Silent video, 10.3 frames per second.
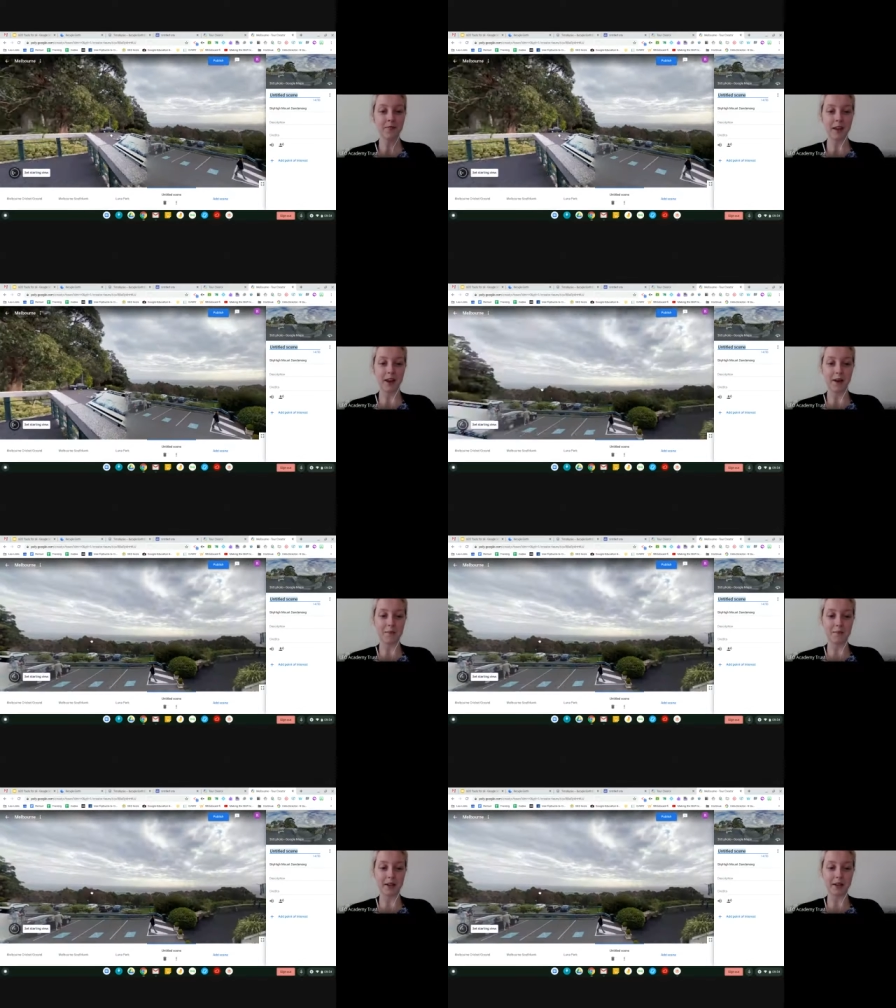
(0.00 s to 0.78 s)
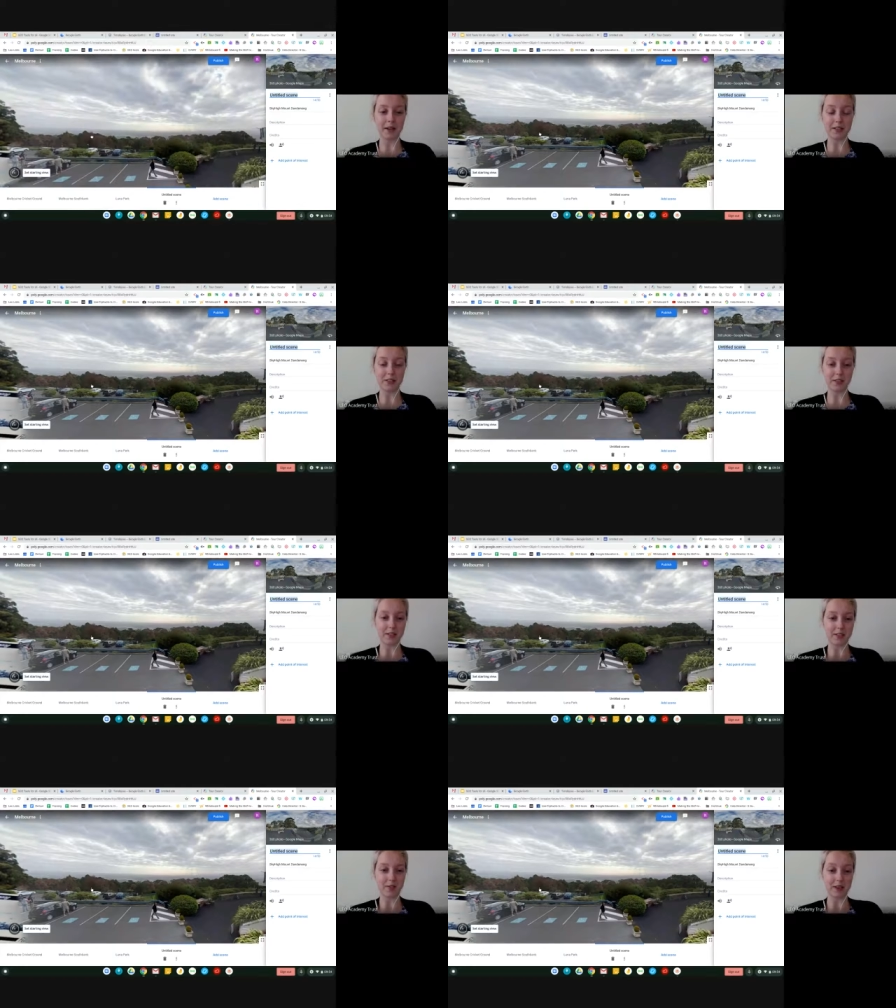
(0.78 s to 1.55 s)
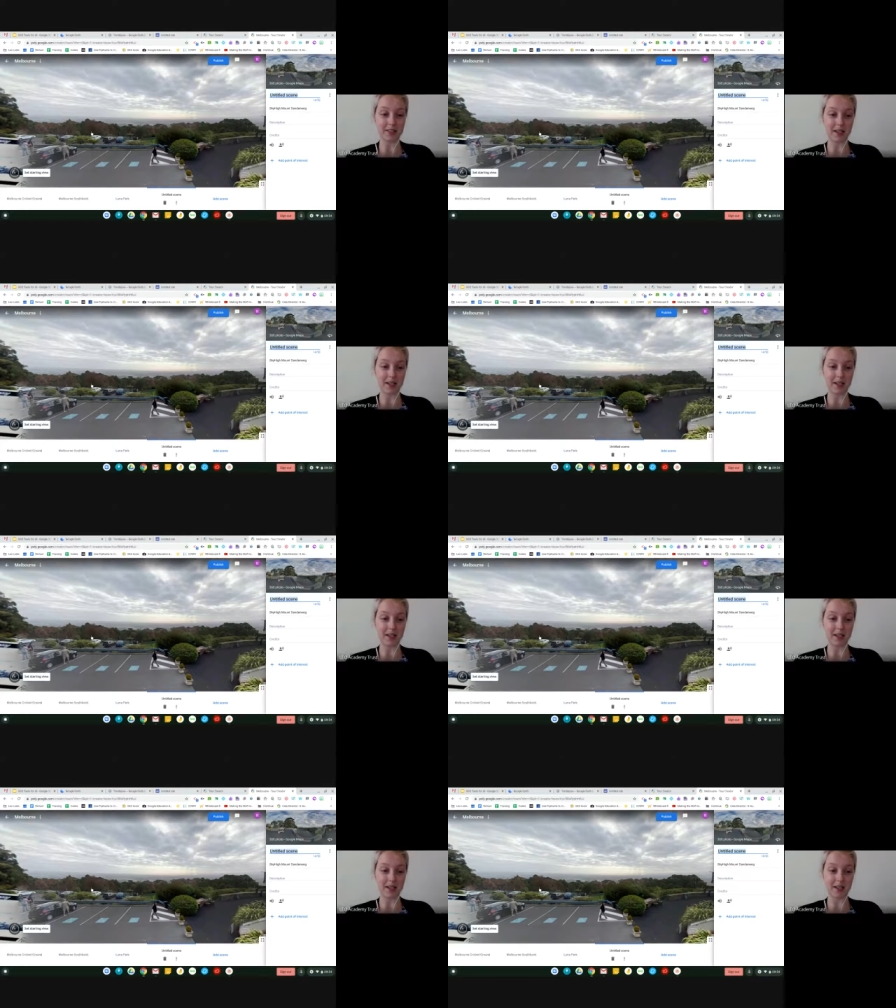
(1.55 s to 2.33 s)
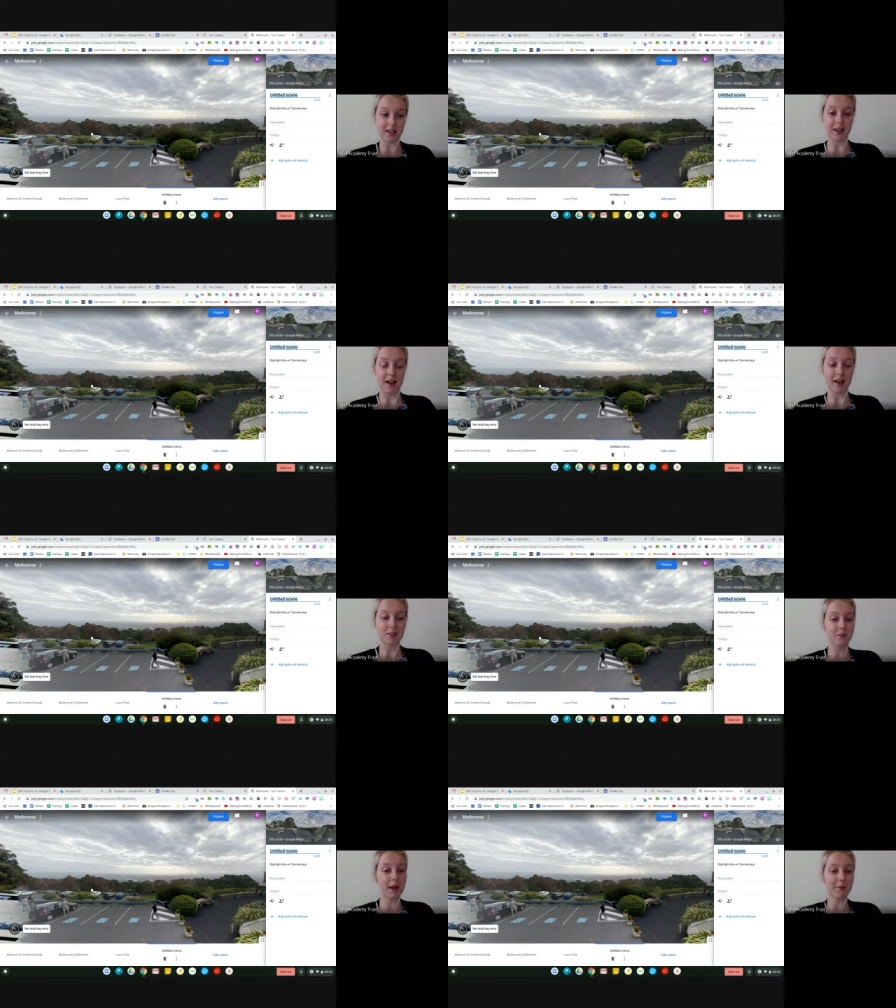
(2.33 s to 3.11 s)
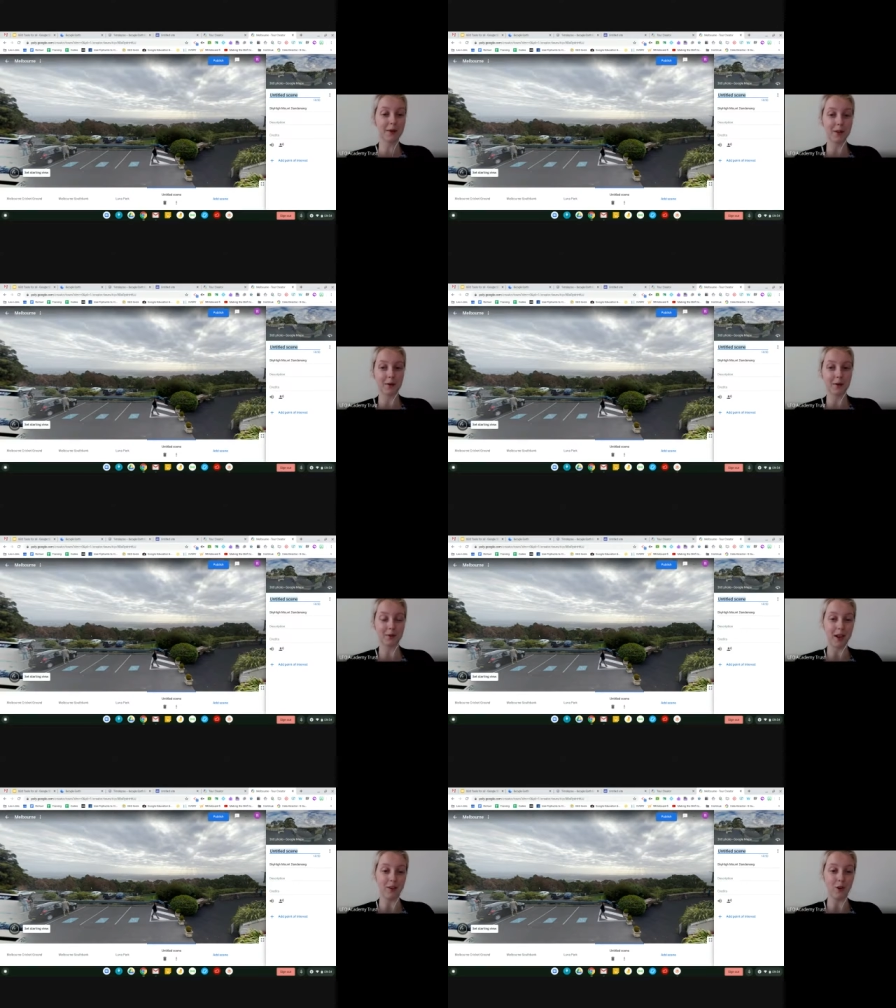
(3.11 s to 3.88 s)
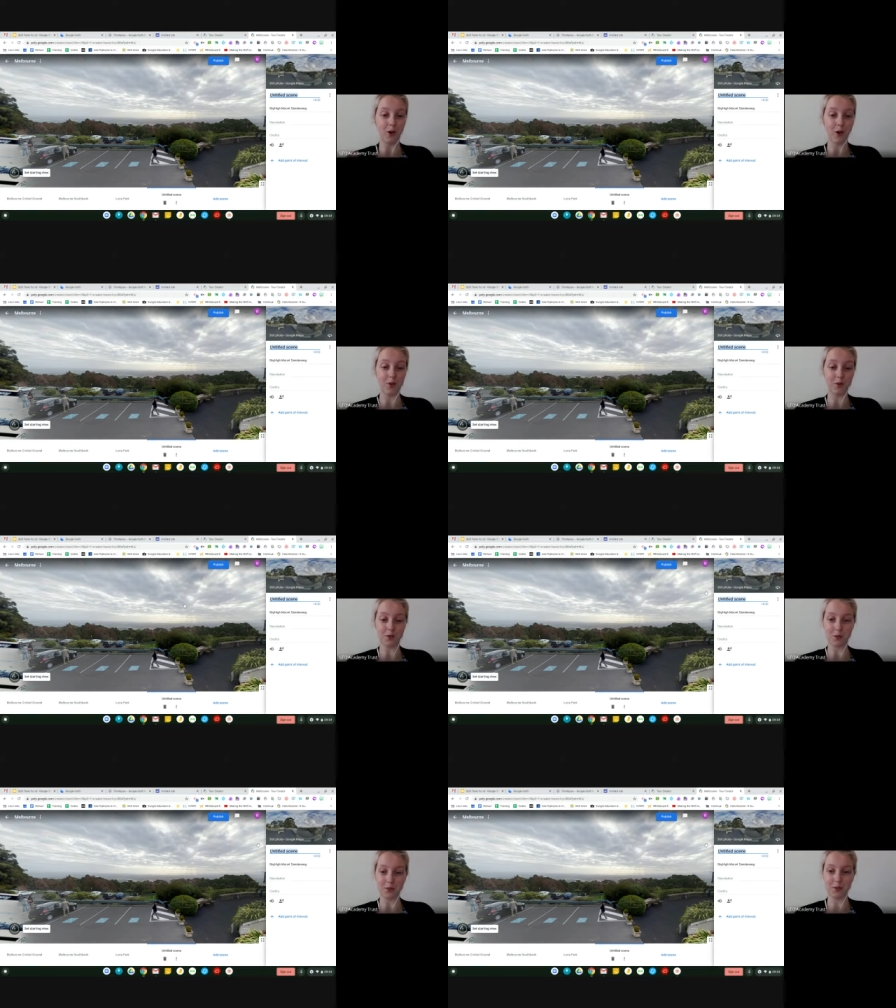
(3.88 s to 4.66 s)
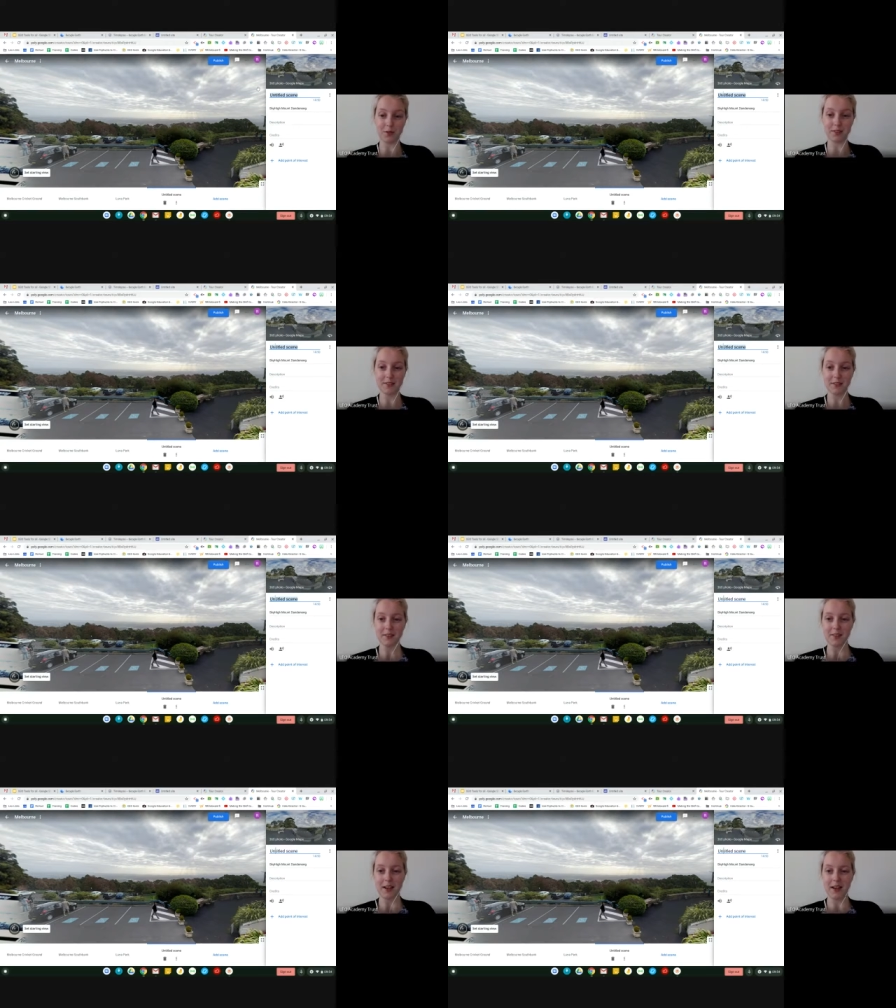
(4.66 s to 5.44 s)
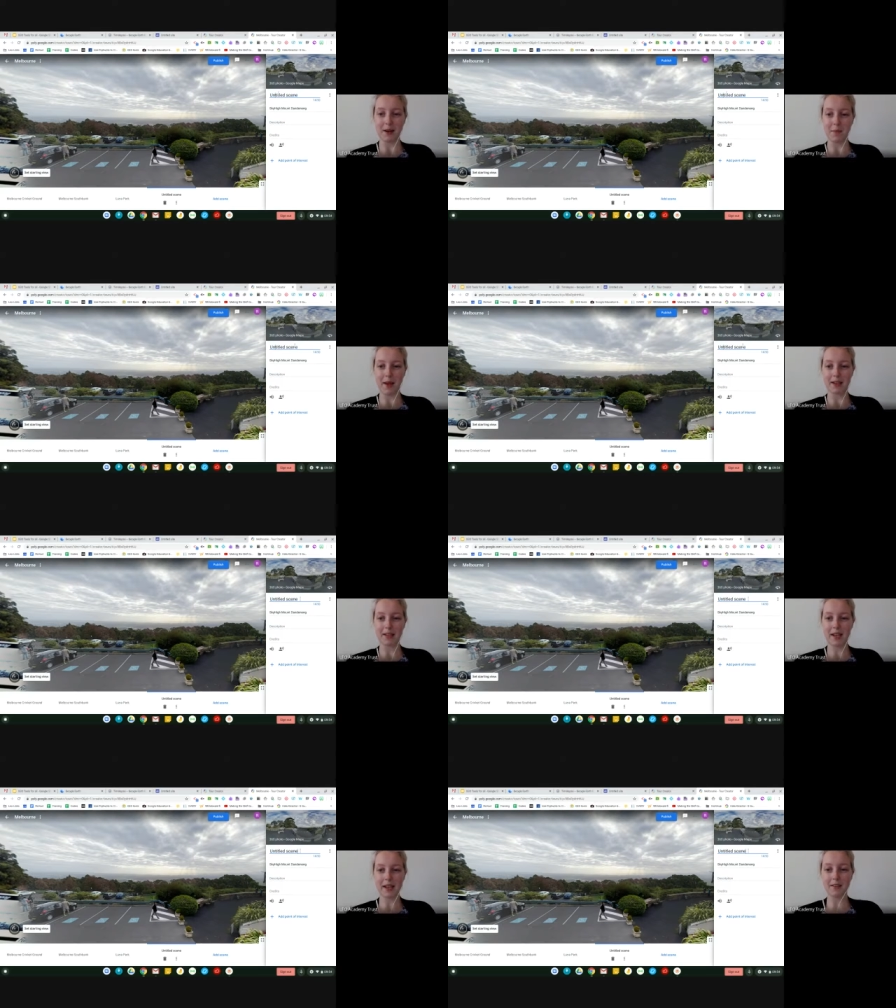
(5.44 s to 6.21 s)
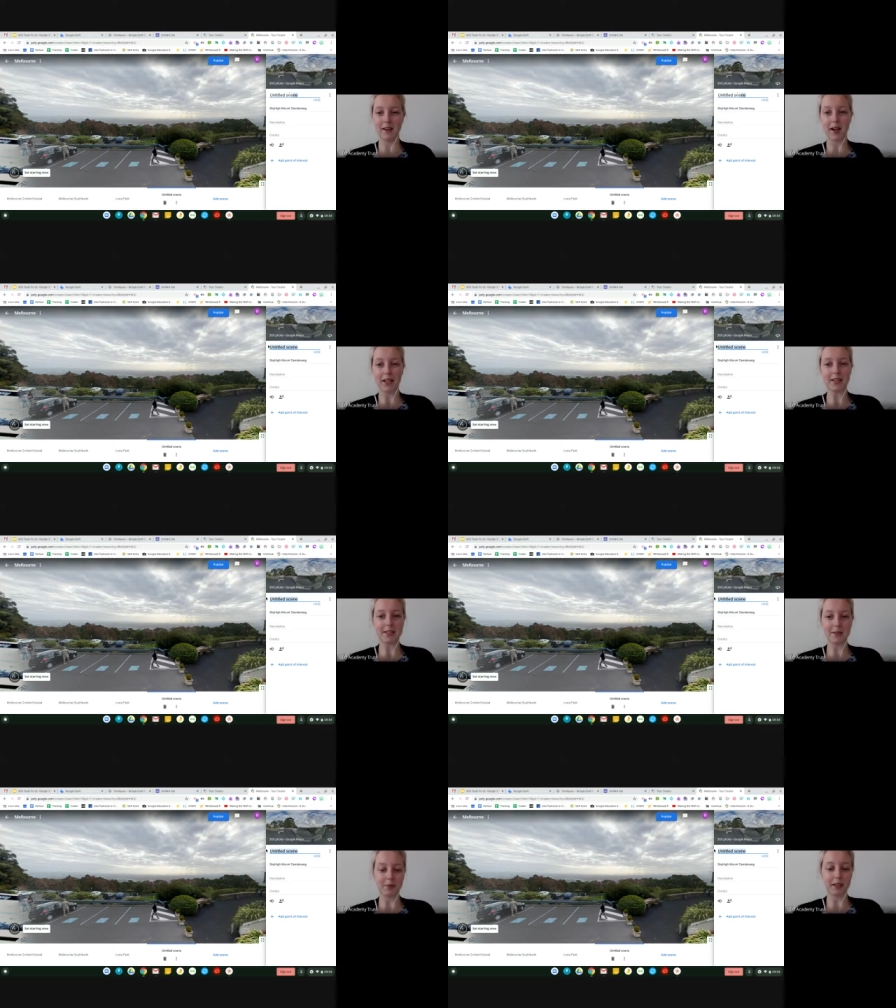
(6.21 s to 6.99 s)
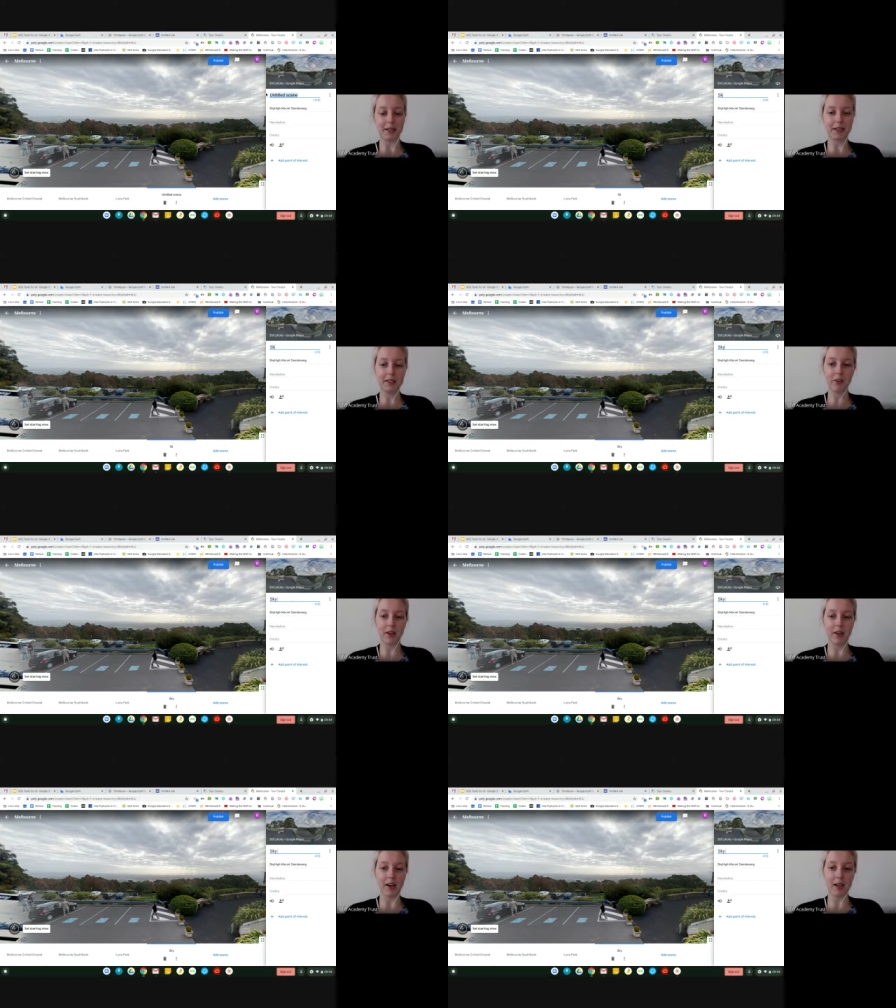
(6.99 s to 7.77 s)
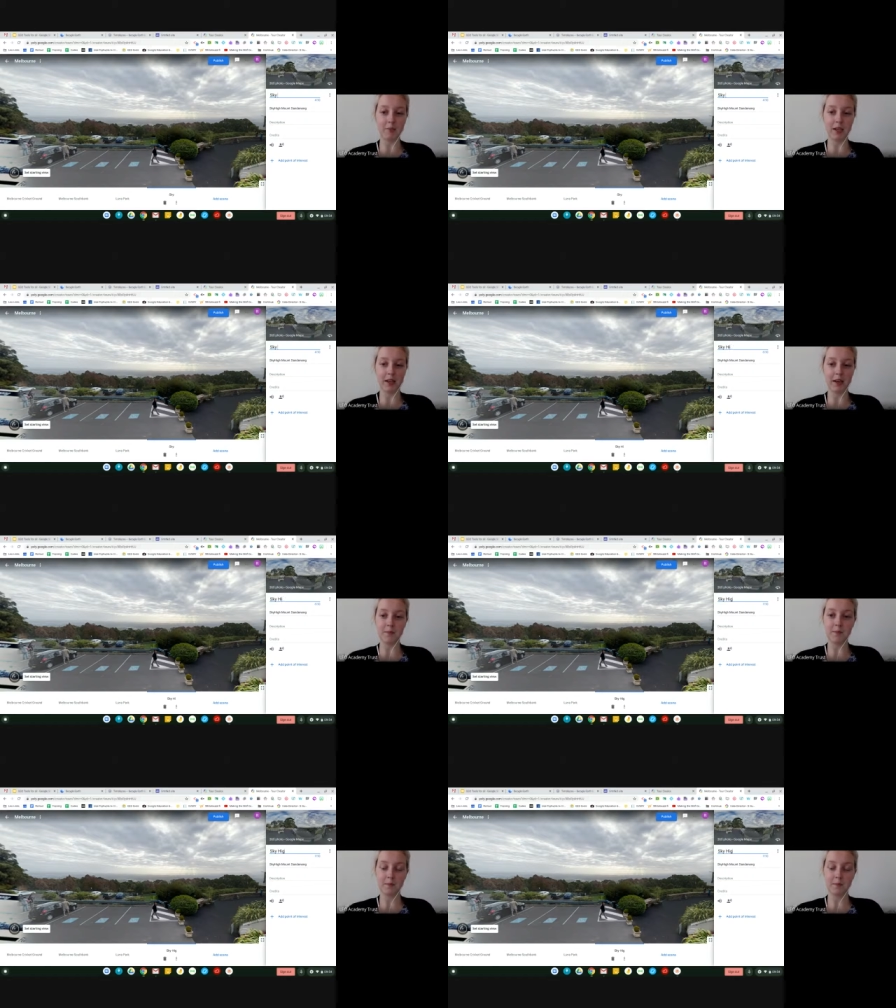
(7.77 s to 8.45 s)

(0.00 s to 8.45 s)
Um, but it is obviously fantastic uh, to be able to go and create your own chores. Um, and again, I can simply give it a name here.